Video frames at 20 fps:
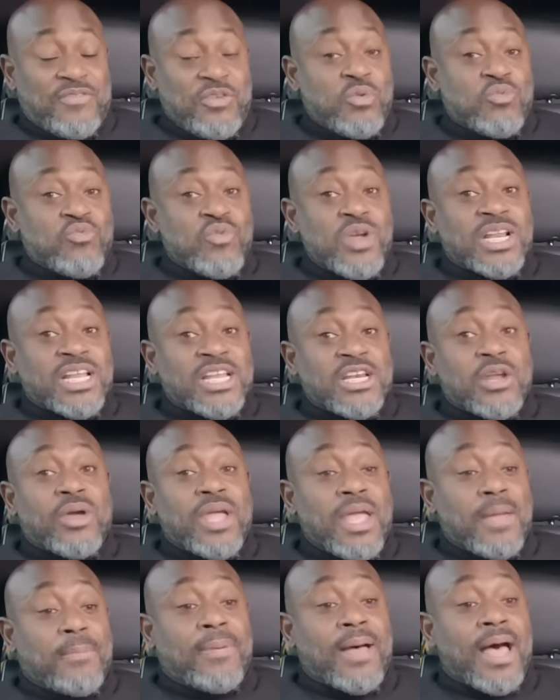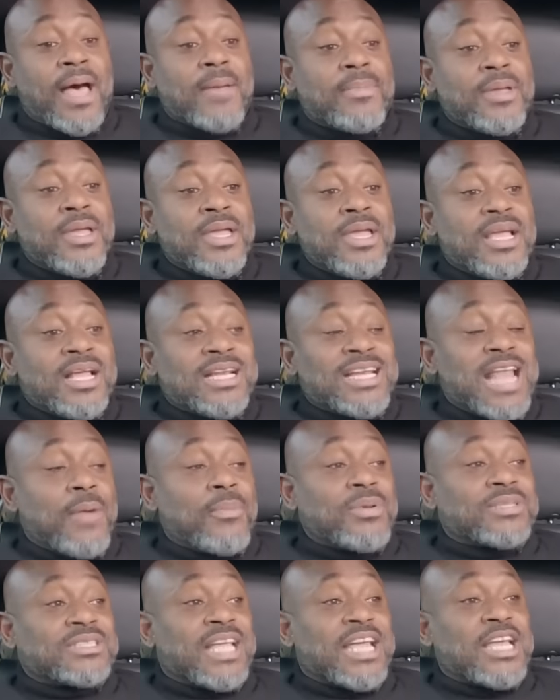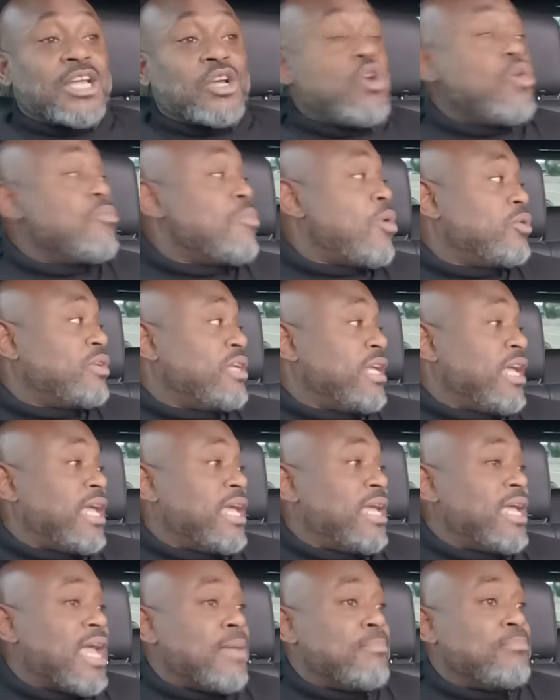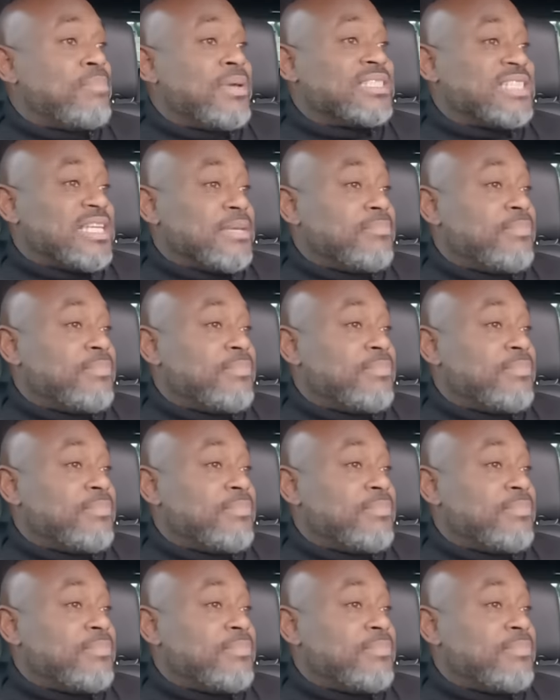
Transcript: you really know hip hop that was like Kool Moe Dee and Busy